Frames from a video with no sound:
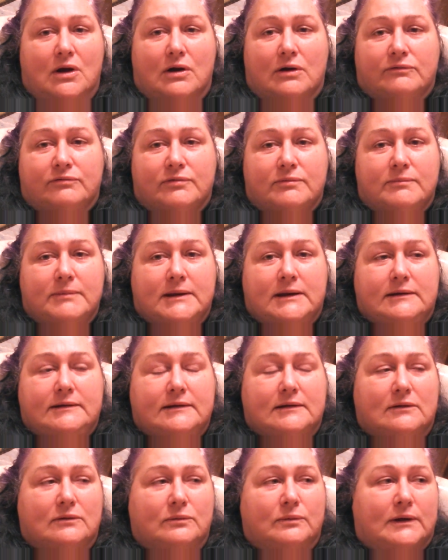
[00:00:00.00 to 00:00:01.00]
hard for me to
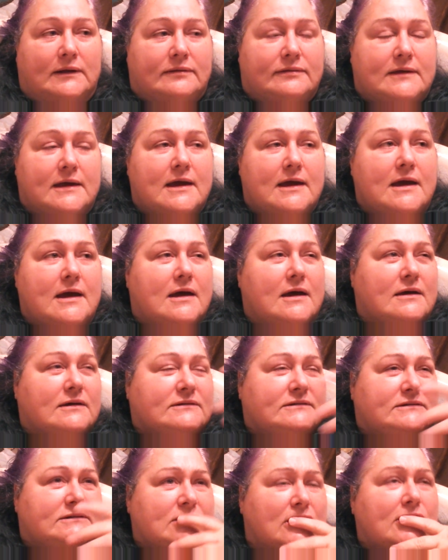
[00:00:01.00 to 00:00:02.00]
deal with
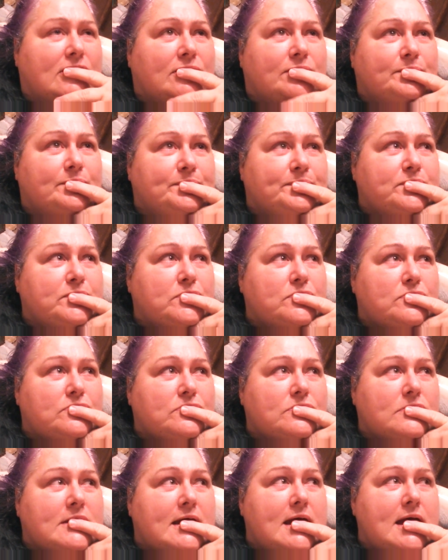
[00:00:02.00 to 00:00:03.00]
so
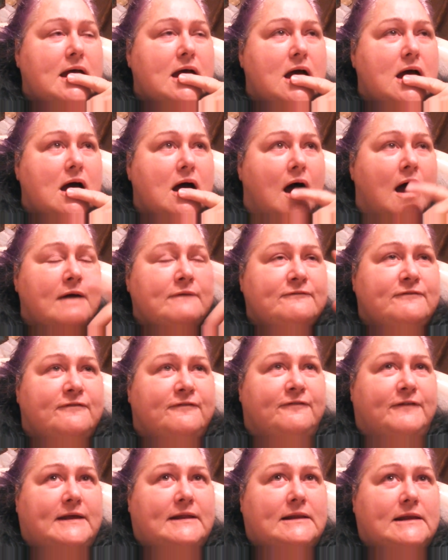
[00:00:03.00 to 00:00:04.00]
i'm
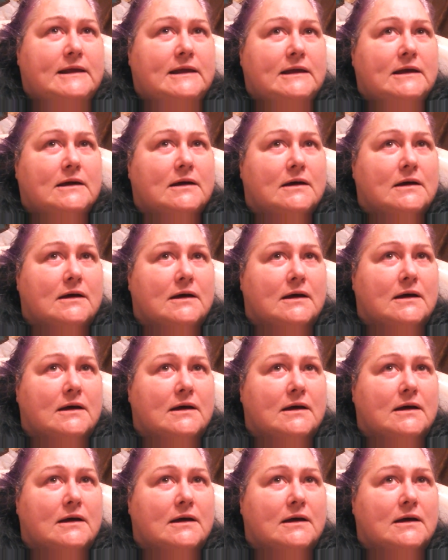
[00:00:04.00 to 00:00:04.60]
feeling